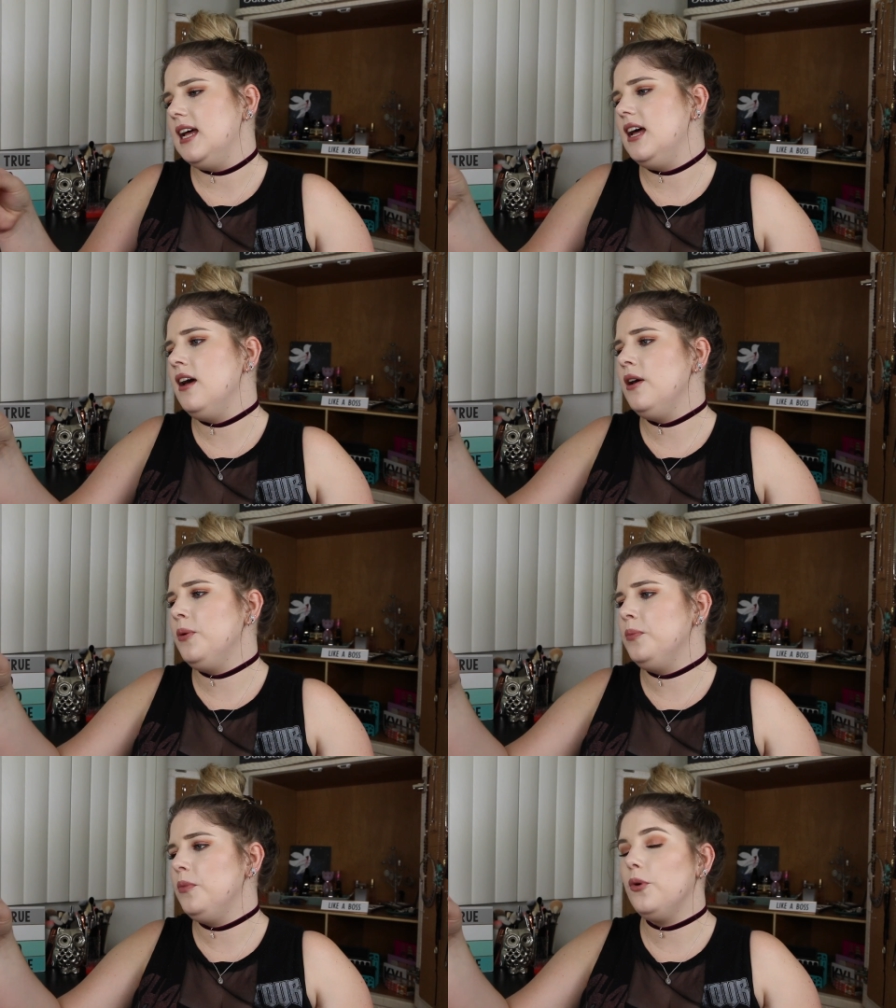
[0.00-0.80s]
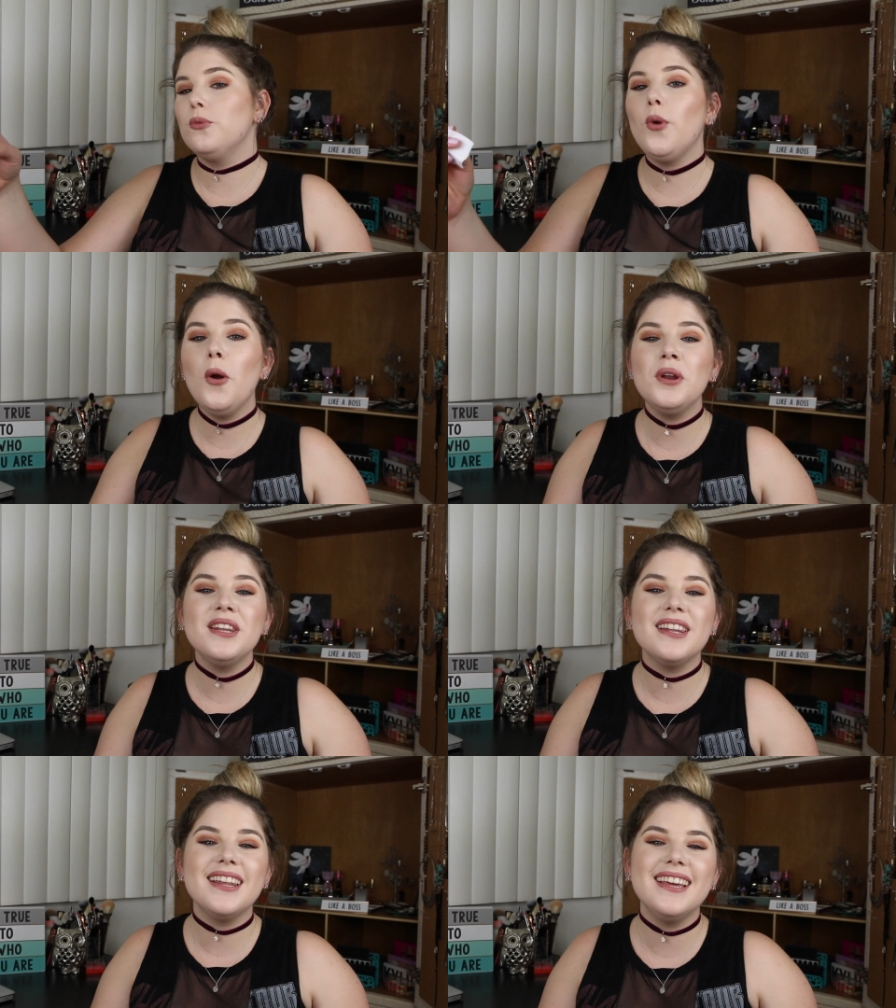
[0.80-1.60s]

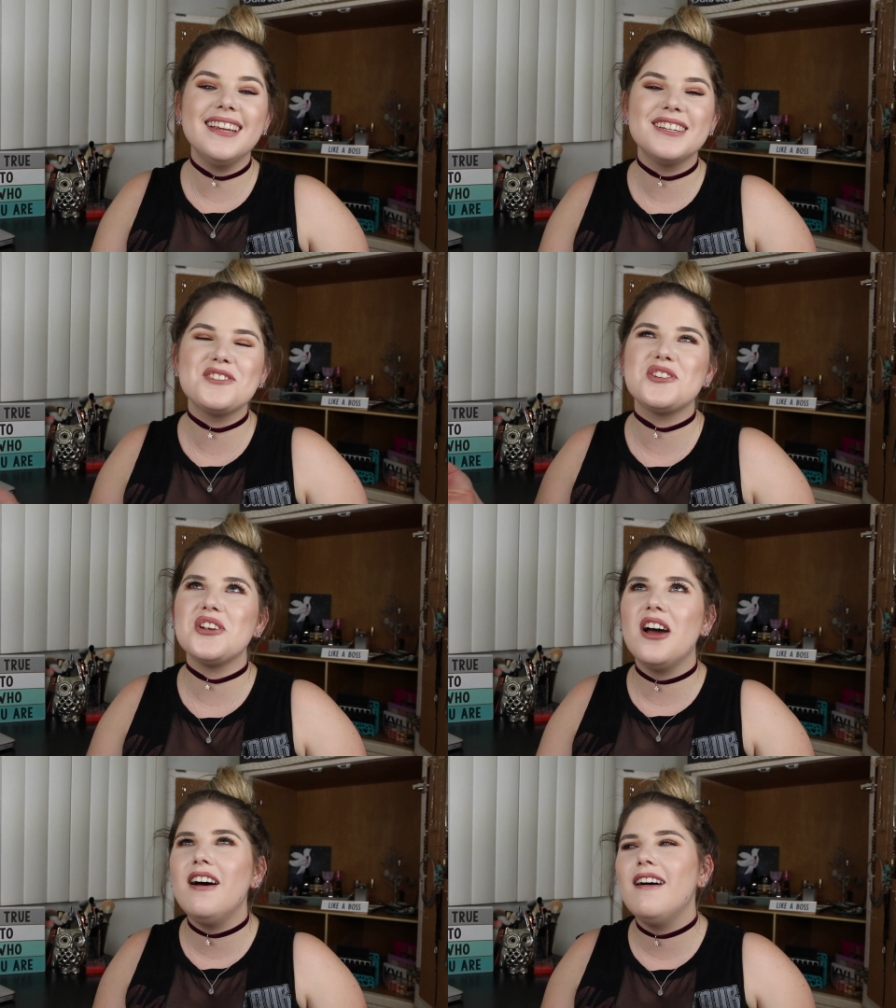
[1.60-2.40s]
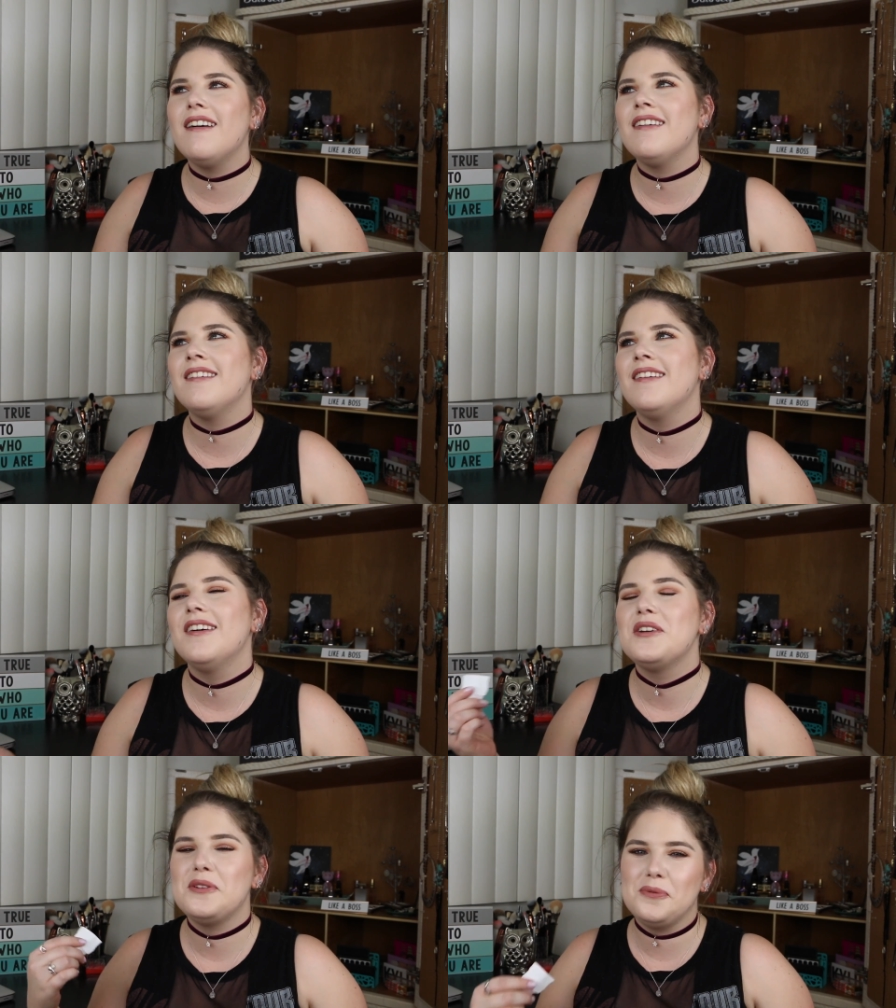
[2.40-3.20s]
Ronan Lynch. Oh,
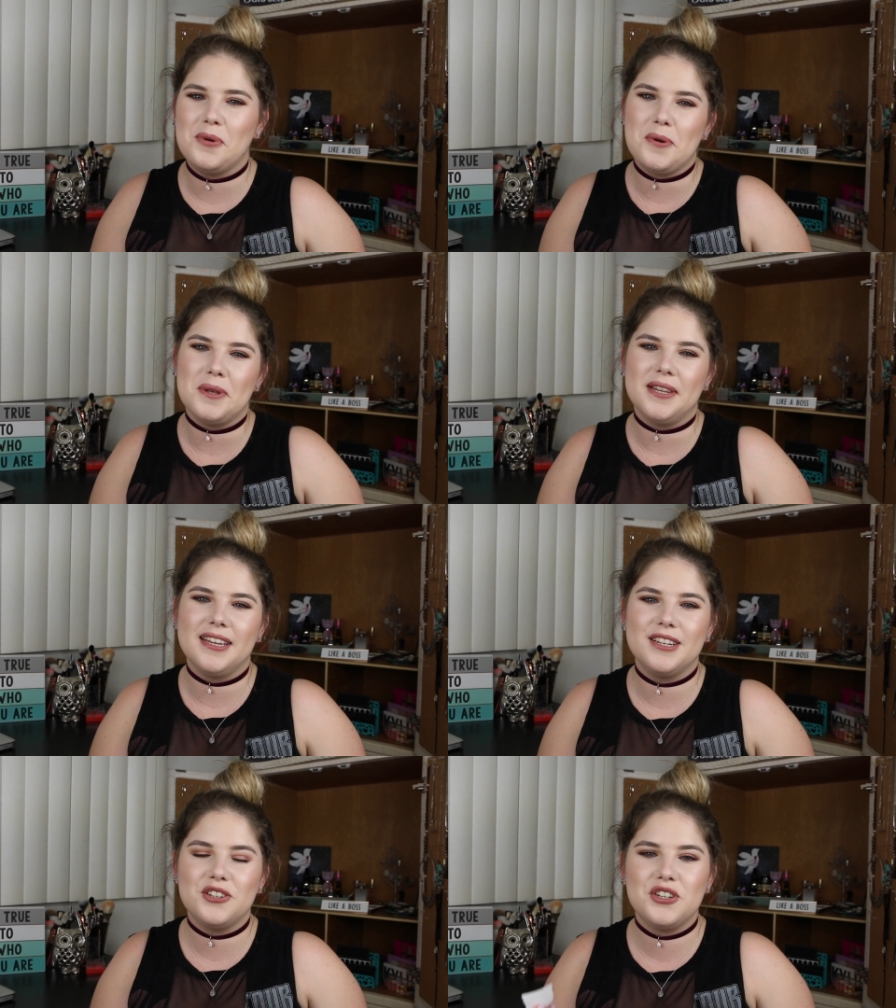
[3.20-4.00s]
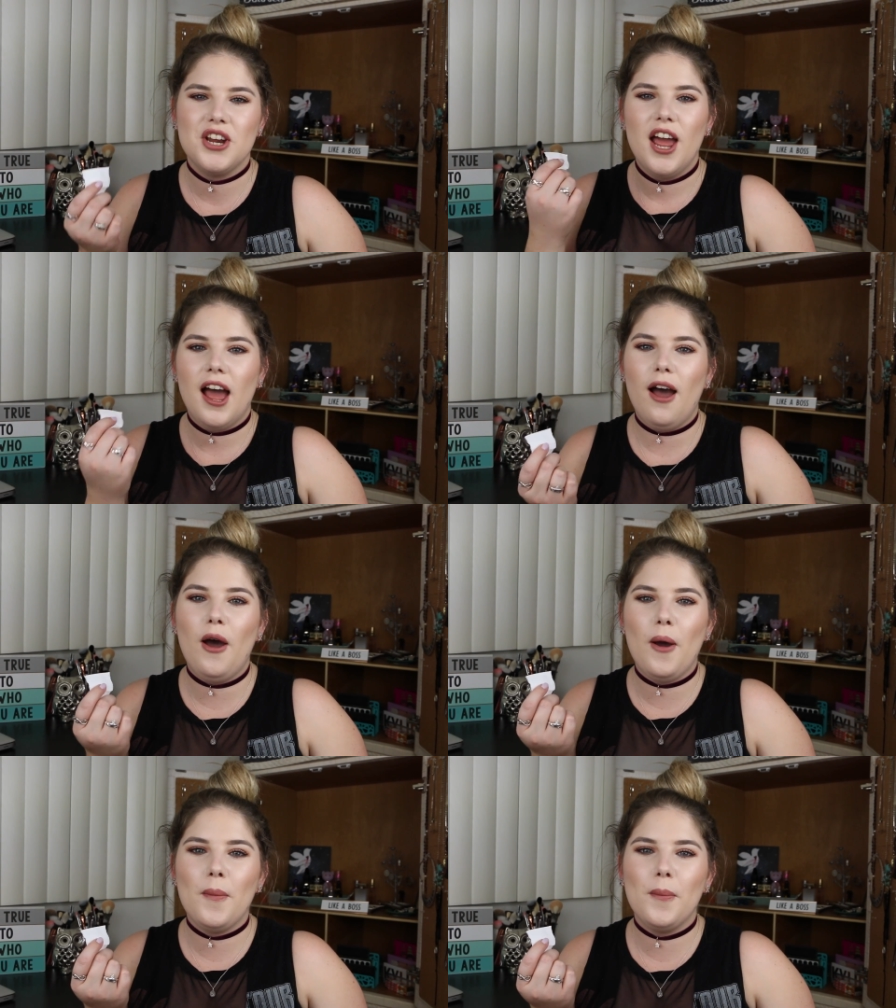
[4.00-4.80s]
Ronan Lynch.
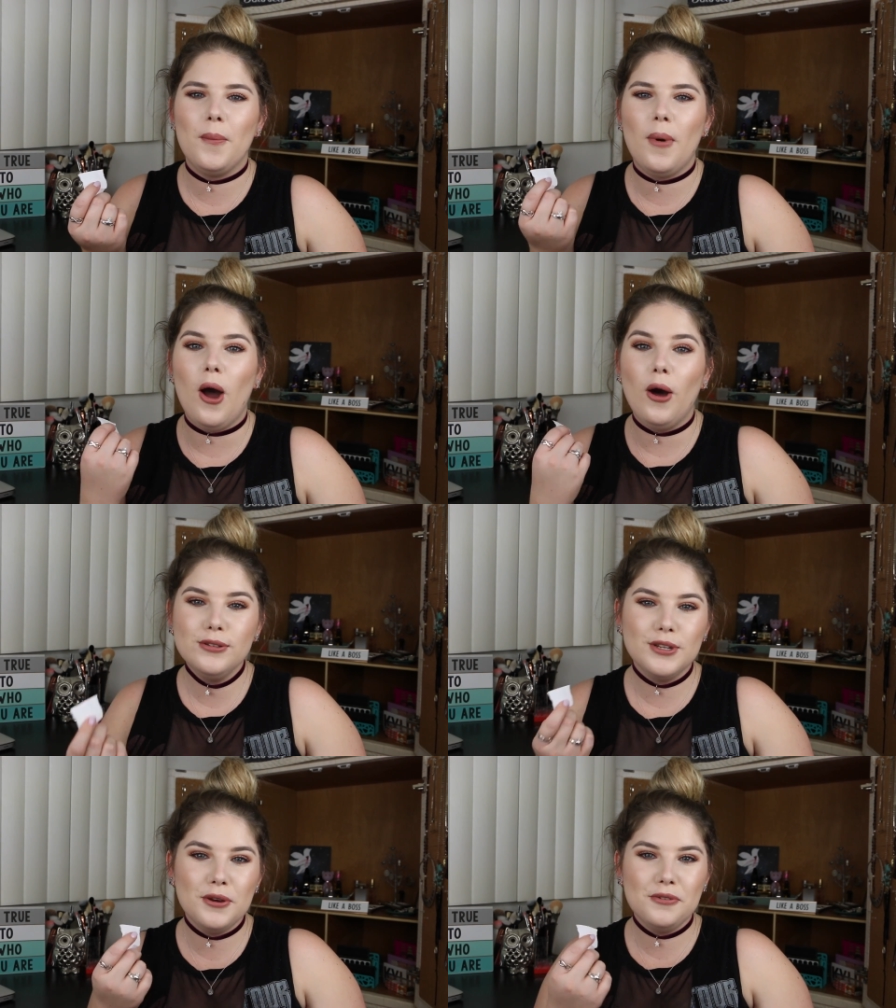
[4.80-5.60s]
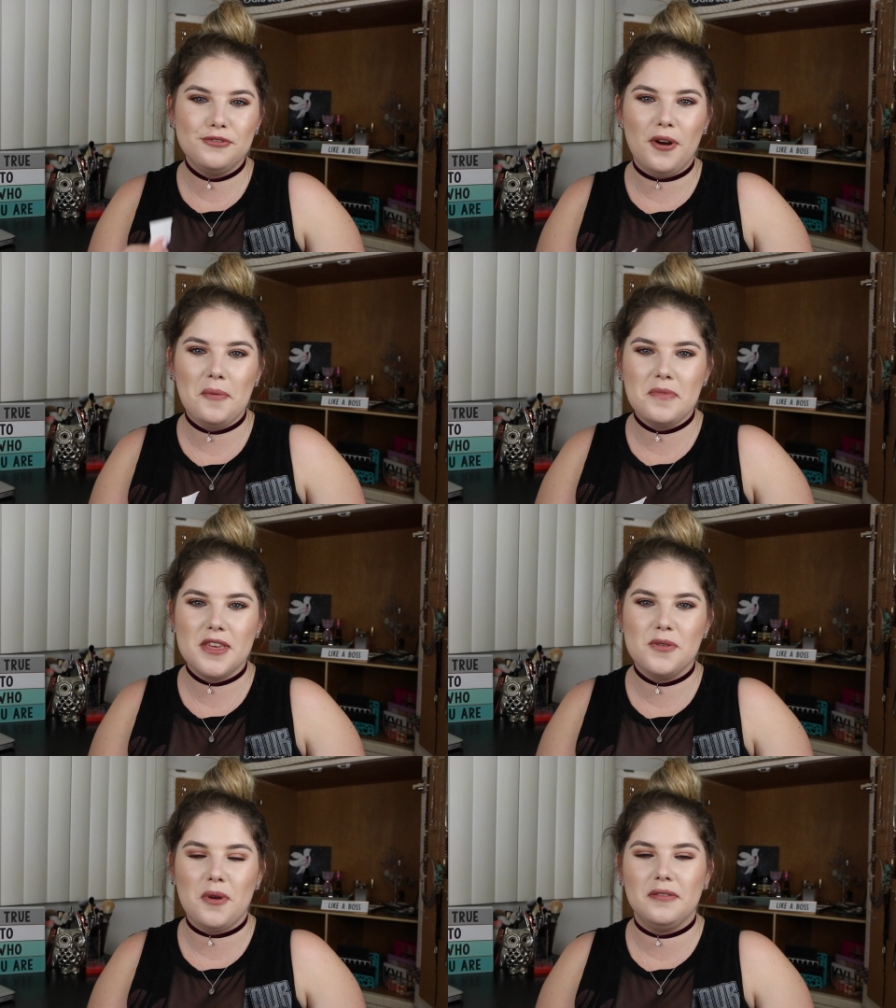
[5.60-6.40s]
Also from
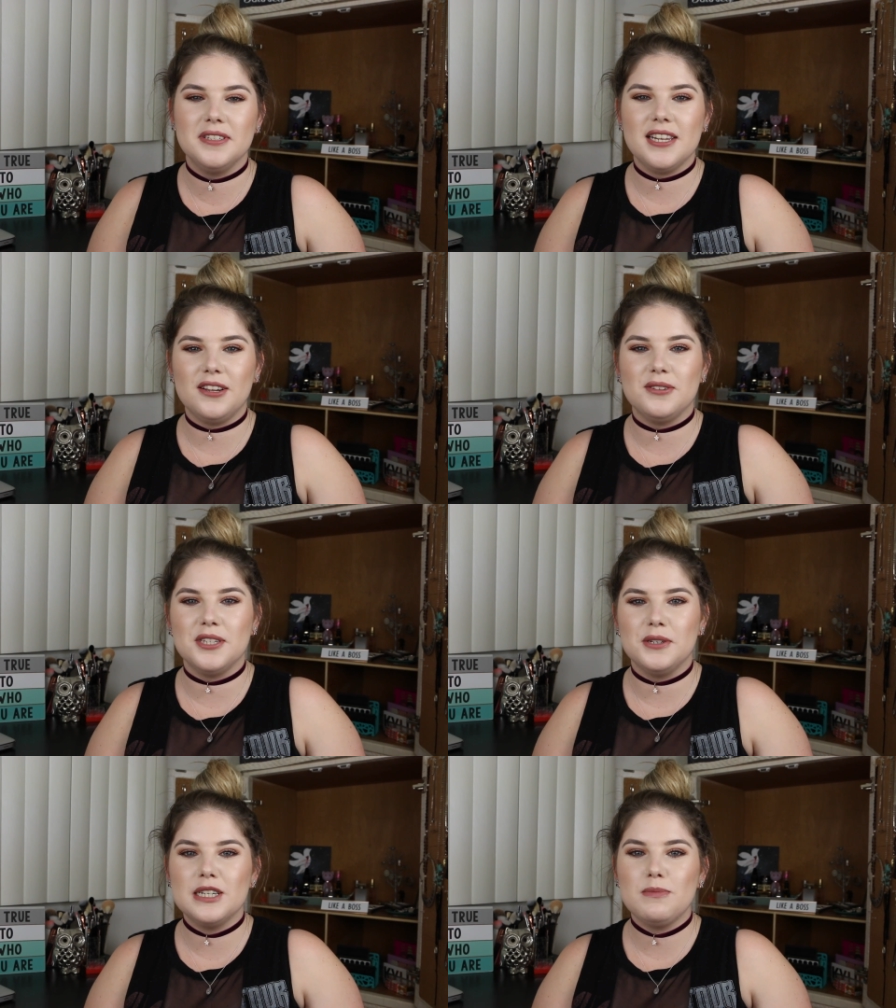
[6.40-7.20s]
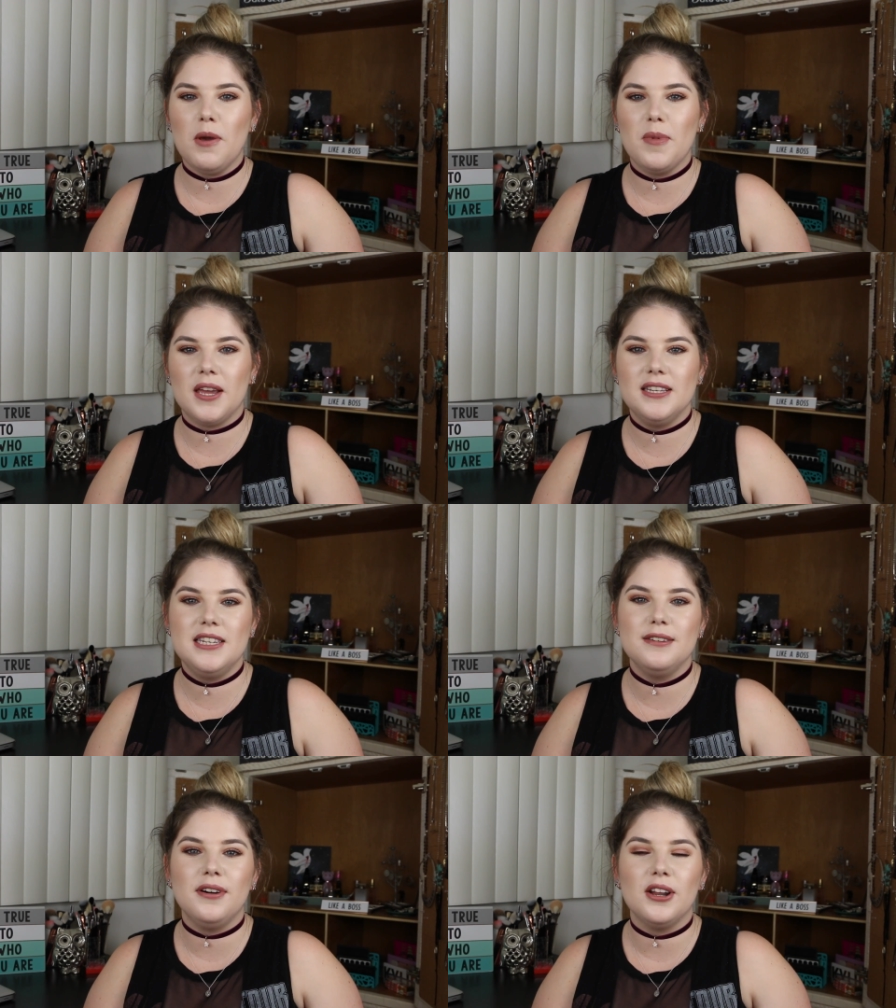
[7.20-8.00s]
the Raven Cycle series by Maggie
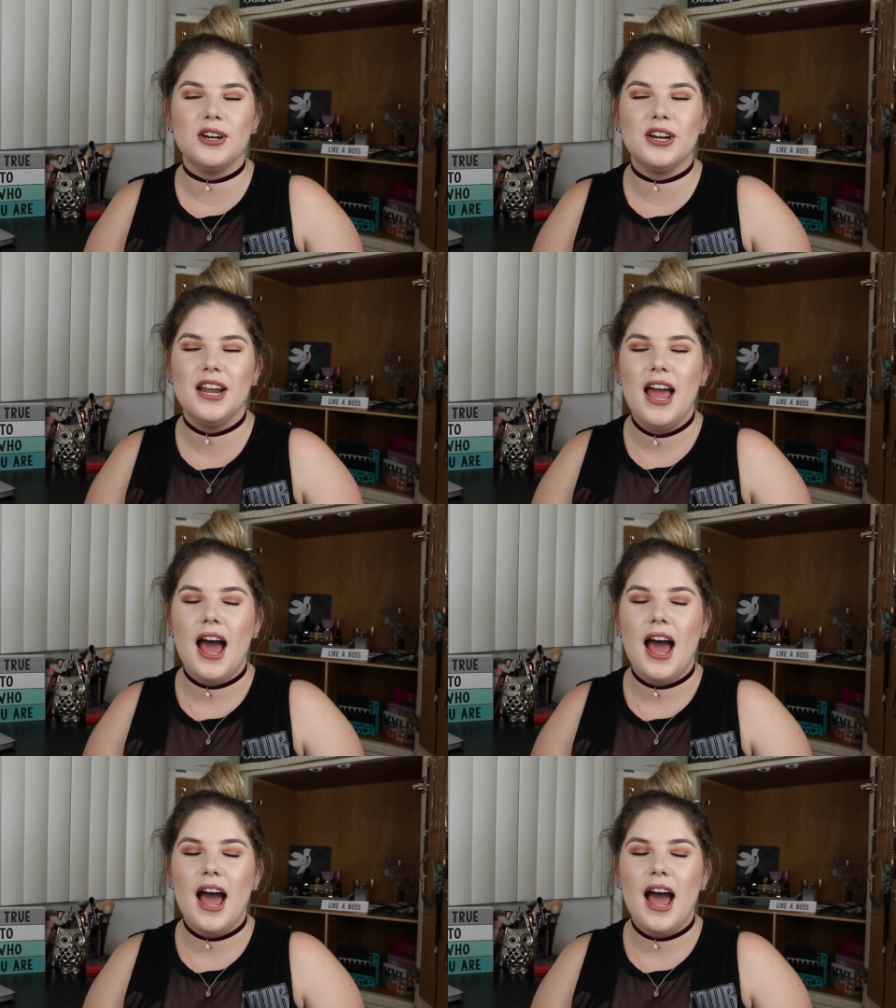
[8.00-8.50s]
Stiefvater.